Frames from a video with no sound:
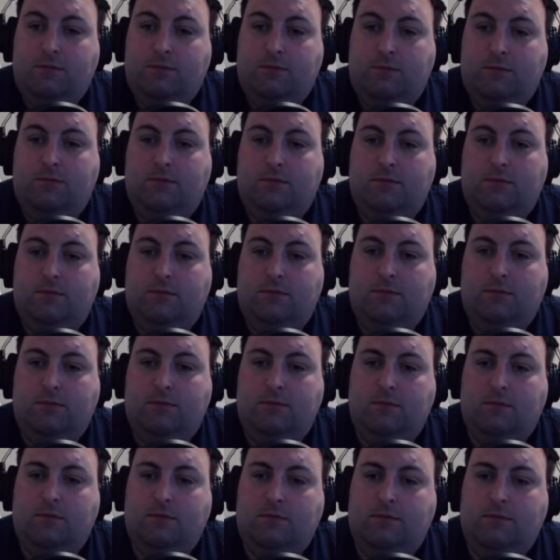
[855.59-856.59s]

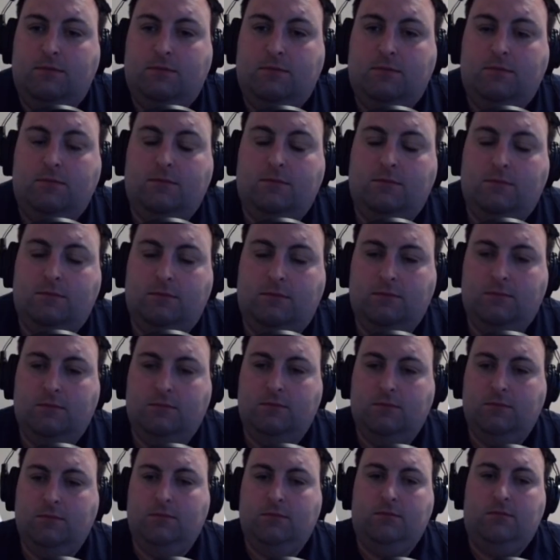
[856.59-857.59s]

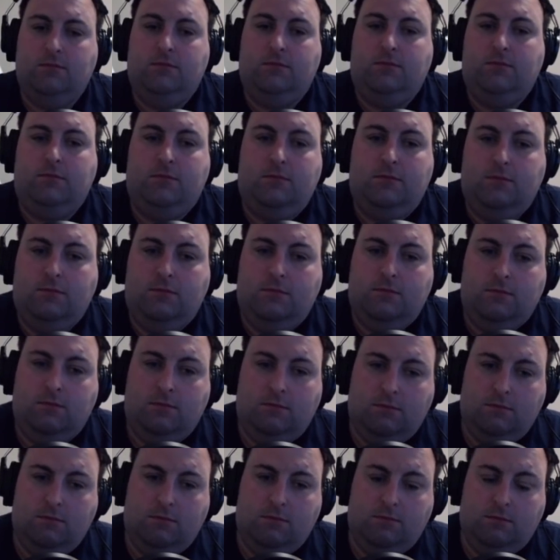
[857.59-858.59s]

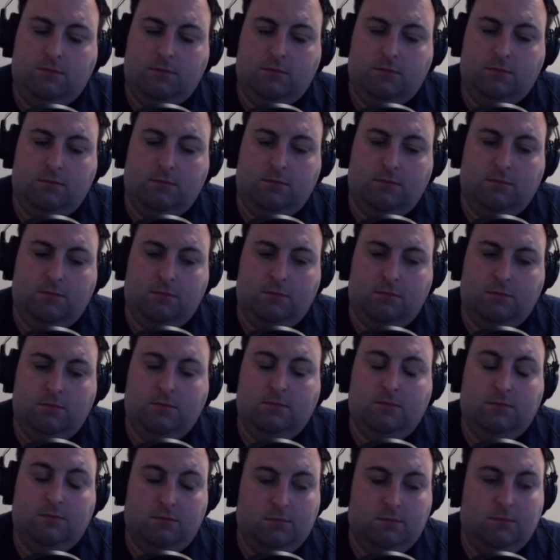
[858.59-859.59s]

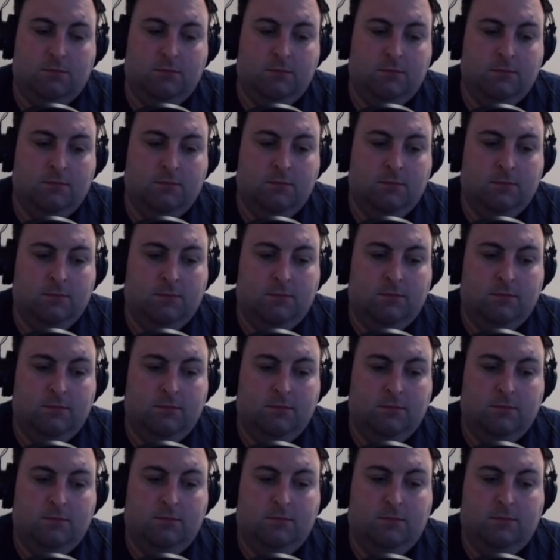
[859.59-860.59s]

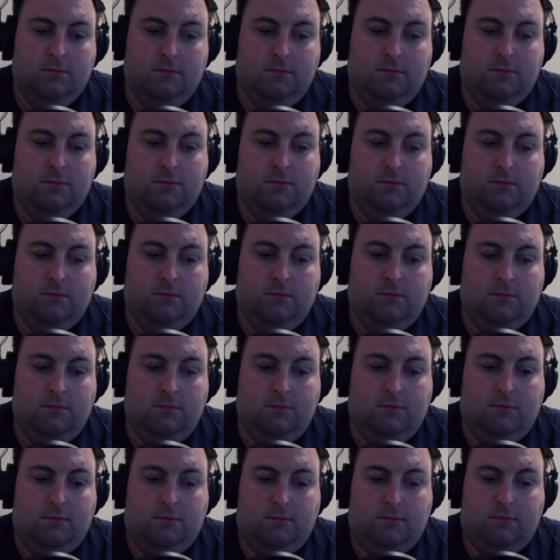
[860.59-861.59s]

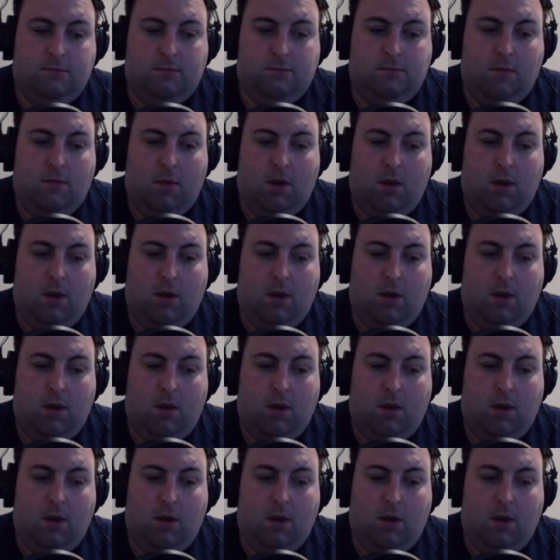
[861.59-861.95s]
[no speech]